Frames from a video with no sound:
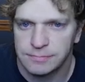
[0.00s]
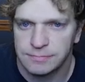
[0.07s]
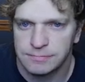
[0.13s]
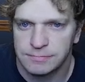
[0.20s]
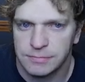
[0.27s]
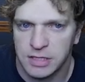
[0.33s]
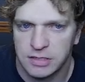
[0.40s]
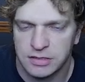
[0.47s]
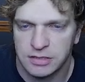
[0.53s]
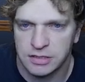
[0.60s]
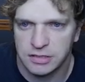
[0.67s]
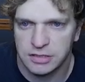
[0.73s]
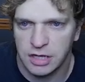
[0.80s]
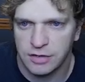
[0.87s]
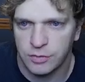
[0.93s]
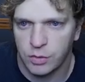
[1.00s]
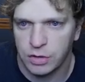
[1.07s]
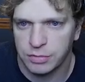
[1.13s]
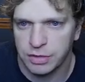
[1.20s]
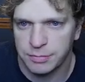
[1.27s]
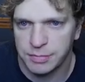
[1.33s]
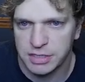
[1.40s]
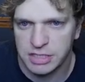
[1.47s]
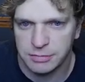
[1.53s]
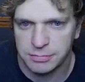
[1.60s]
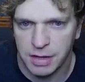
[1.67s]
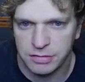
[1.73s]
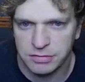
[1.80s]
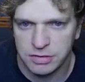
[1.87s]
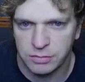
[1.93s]
I also need to decide if I want to play a basic
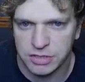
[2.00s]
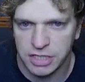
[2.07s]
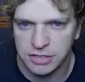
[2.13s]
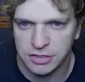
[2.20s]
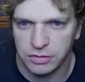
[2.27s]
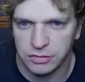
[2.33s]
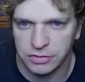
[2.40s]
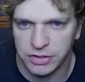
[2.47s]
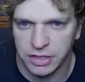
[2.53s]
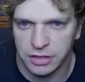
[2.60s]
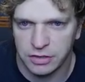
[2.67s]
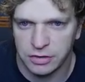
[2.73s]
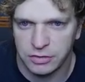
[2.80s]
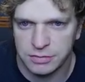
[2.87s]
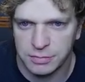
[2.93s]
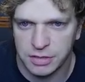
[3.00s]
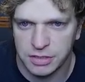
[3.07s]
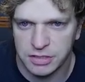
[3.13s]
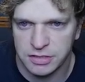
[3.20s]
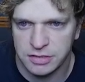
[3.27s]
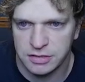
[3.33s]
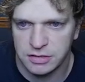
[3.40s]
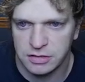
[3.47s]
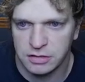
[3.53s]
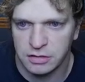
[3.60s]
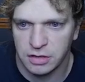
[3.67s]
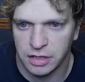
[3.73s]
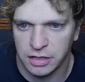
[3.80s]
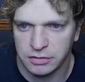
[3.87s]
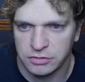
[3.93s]
mountain, which I don't think I do. As much as
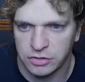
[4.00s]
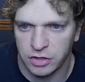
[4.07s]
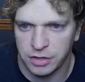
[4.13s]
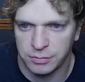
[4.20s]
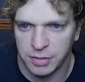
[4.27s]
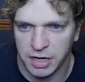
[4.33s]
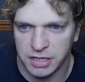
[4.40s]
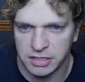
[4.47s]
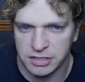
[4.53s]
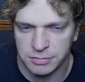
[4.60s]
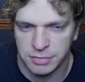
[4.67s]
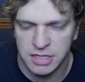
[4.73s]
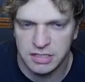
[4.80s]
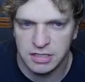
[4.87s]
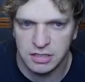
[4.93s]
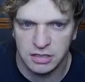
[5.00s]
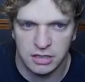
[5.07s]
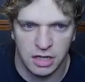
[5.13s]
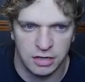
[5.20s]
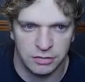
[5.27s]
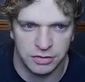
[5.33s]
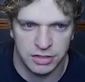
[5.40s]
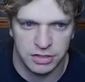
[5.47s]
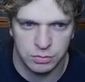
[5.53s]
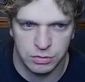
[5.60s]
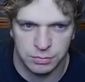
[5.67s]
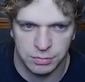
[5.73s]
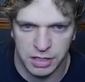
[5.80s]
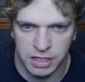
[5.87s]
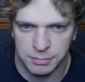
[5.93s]
like Charming Bite is amazing, I don't think it's
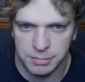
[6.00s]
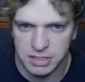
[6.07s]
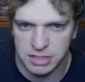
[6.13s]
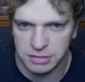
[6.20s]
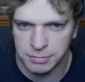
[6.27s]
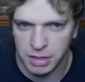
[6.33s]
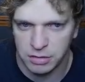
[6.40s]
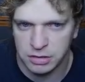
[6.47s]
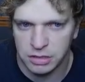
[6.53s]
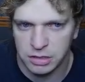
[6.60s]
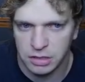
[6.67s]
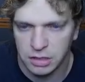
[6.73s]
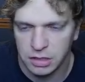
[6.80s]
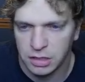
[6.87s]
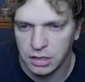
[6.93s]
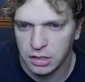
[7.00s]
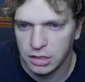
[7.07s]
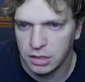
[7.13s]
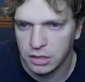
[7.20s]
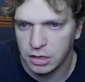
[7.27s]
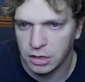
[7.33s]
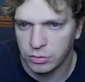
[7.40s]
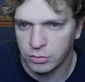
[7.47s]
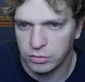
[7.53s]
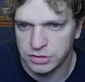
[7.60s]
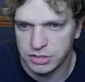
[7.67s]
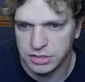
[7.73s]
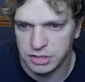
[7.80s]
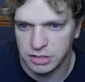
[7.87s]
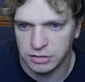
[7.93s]
worth playing a basic mountain. We'll
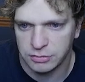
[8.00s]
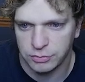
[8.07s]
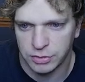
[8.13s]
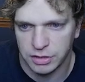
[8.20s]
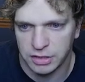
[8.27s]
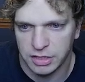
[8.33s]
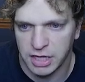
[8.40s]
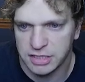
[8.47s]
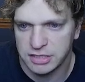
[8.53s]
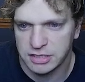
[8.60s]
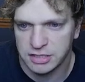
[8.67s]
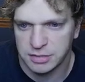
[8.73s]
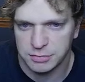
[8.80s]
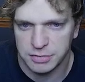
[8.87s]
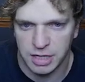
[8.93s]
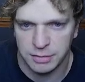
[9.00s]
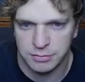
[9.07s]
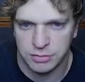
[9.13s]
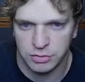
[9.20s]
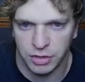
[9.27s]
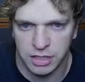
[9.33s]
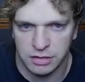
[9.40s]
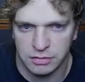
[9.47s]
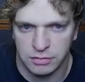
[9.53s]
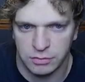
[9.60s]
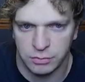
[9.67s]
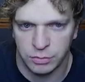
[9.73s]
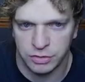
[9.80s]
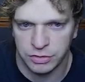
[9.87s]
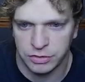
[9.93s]
just see if we can cast it sometimes. Great
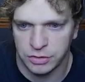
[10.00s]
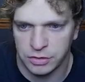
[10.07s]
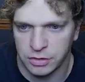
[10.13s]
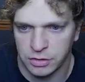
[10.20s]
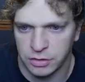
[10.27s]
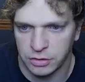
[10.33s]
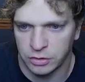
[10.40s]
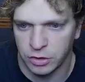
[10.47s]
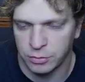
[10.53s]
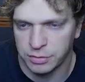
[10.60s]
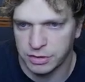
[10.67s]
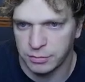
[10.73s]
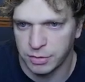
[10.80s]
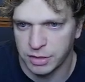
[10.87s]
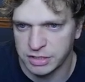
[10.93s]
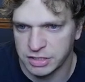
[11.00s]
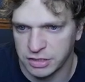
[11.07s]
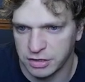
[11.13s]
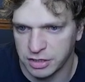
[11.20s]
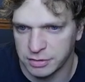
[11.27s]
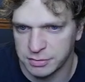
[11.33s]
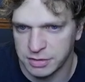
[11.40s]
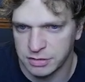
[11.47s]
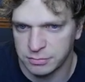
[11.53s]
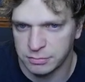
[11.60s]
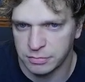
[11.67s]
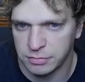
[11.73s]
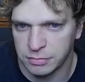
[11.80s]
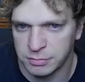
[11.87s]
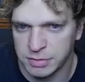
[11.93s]
with the globe and the monastery,
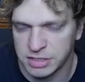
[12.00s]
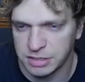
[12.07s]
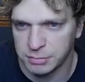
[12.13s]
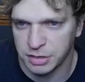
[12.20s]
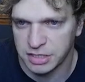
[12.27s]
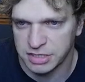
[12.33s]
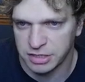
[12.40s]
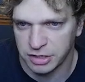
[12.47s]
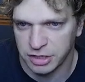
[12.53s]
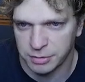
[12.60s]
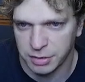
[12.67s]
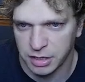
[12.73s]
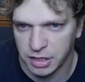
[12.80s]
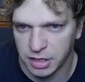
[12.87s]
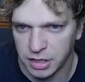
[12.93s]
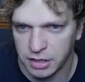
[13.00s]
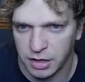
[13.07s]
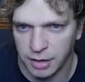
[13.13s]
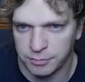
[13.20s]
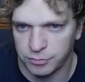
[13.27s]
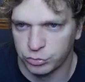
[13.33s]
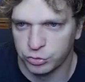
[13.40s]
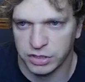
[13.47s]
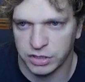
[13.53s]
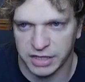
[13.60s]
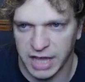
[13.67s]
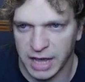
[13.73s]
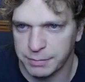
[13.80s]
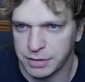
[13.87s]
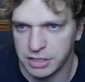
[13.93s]
Mystic Monastery, but I'm really
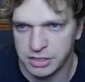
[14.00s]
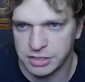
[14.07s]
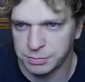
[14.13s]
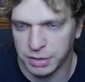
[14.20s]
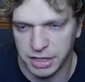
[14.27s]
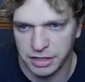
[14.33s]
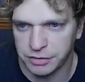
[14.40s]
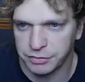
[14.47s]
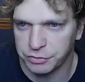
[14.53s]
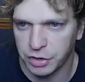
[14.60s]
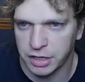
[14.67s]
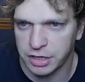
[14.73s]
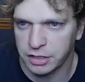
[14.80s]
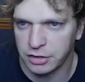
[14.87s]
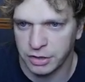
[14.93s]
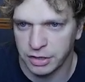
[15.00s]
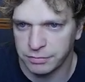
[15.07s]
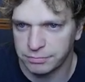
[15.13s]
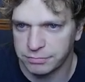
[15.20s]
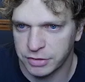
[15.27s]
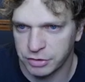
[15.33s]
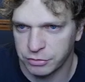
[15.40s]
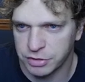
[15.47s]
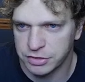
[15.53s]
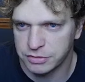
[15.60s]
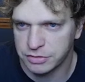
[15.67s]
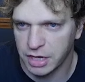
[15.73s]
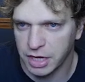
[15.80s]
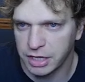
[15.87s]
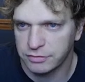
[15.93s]
happy to just play the creature
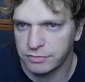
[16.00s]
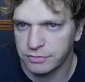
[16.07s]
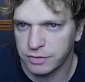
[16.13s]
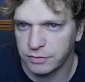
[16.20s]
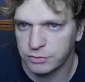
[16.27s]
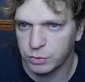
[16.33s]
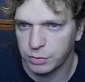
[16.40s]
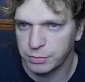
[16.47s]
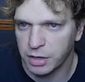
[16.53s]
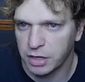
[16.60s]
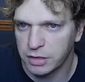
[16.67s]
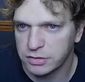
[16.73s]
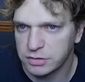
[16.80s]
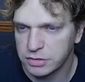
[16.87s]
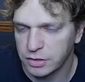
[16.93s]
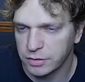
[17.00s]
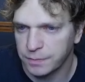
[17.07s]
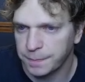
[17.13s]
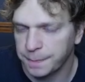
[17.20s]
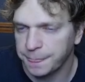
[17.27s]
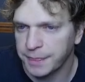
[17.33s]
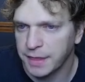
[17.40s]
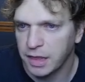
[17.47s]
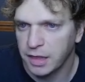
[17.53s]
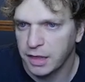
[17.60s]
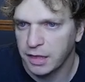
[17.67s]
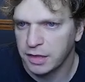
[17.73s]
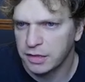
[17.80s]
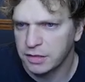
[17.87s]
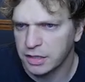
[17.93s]
side of Twin Maw. So
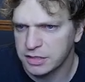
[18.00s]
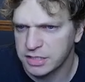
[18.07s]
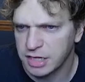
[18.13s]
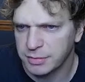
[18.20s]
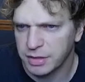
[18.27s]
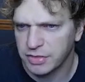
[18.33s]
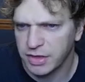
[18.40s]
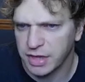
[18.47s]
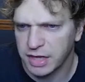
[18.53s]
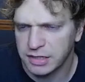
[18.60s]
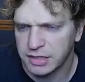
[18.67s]
not sad about that.